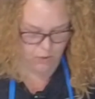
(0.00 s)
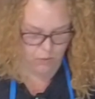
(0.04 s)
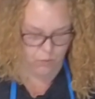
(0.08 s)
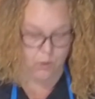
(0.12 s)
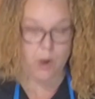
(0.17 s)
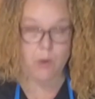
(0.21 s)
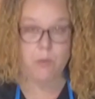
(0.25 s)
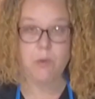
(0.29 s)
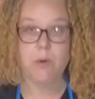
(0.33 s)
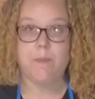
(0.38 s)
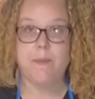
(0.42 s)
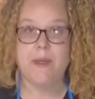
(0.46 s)

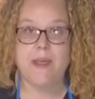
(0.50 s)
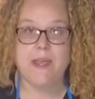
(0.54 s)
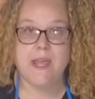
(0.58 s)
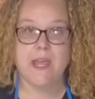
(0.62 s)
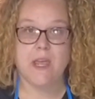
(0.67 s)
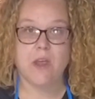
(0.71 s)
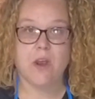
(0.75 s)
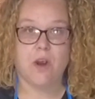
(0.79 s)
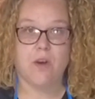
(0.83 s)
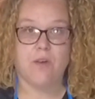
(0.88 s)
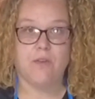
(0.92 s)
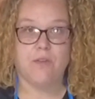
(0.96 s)
while we're
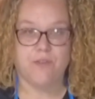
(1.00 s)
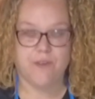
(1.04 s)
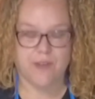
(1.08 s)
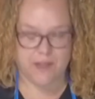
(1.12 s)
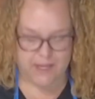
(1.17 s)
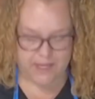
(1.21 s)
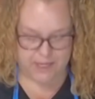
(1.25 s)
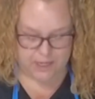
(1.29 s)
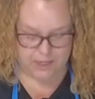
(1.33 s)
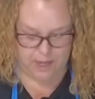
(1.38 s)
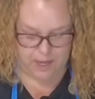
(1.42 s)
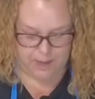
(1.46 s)
making our
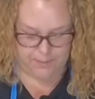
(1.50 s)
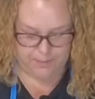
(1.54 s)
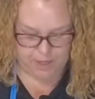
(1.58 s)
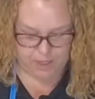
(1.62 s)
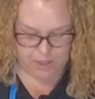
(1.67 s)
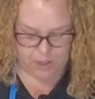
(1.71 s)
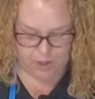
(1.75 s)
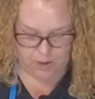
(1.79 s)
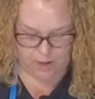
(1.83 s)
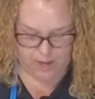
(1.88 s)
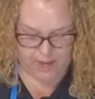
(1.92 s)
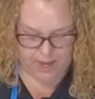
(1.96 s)
filling, I'm going to
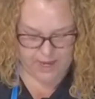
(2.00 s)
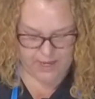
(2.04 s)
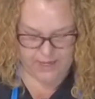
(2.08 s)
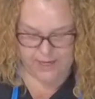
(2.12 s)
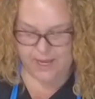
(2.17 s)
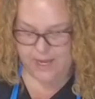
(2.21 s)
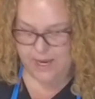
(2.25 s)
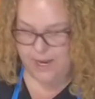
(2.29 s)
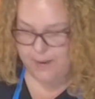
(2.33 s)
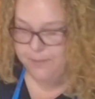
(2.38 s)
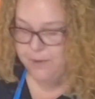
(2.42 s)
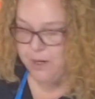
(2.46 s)
go ahead
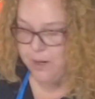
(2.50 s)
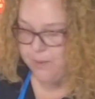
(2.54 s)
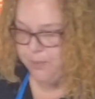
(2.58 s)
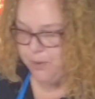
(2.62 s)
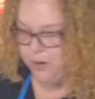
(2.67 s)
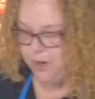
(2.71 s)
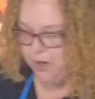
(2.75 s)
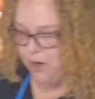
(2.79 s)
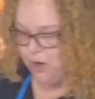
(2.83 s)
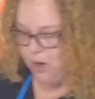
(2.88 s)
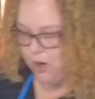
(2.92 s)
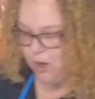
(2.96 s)
and I'm going to
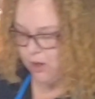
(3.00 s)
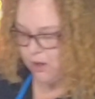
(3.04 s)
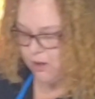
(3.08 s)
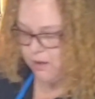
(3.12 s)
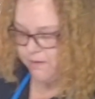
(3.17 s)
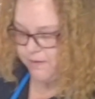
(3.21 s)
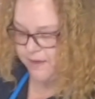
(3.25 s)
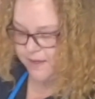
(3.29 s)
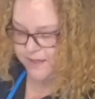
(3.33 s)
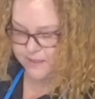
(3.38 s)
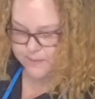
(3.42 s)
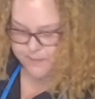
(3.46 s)
put all
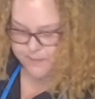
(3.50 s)
of this